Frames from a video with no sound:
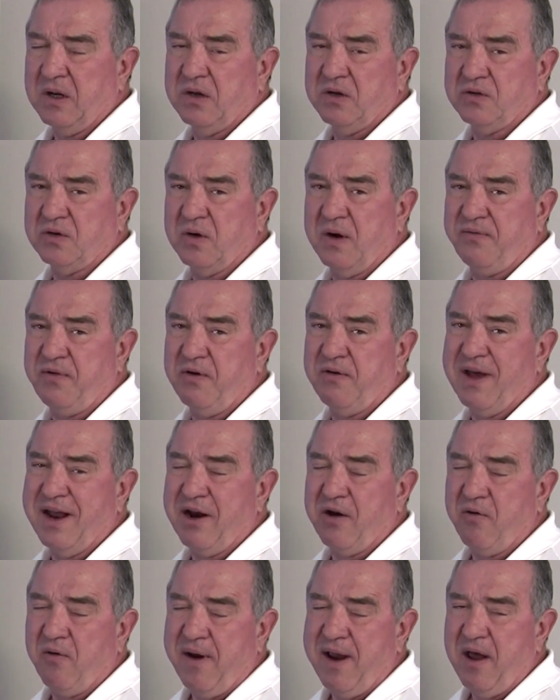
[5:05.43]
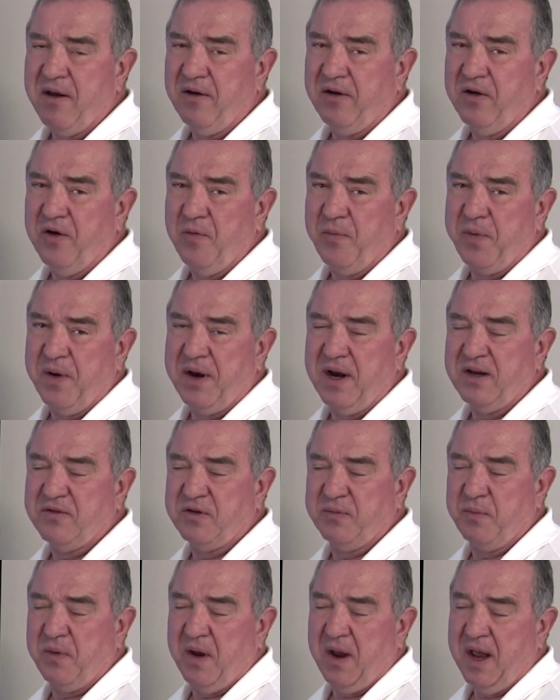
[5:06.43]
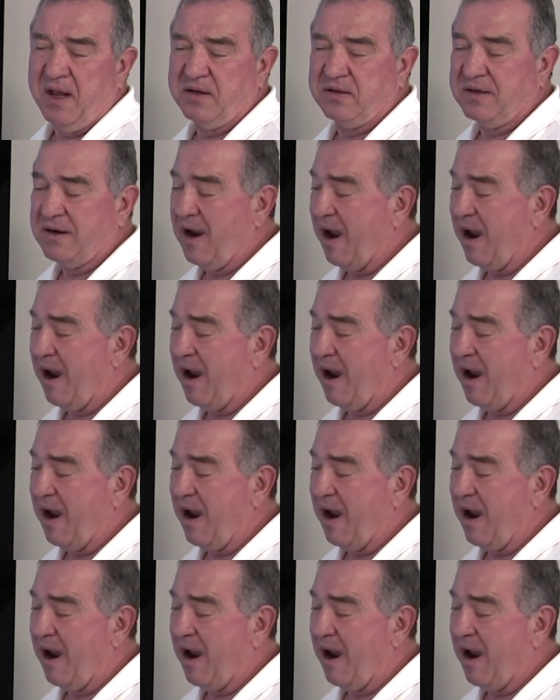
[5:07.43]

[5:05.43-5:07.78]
So if you've got a ground loop and it's